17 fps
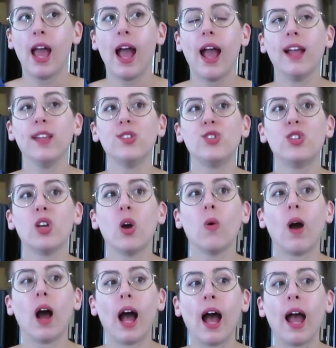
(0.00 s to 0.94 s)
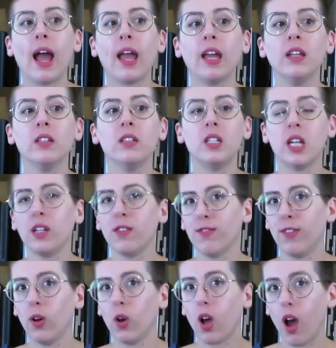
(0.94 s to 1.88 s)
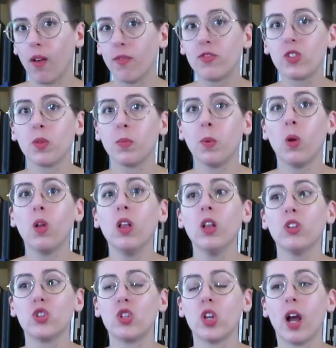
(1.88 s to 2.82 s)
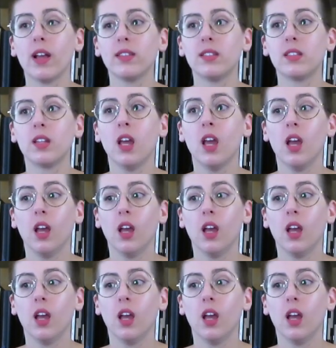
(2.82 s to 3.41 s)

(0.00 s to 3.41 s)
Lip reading: And so I didn't feel comfortable just,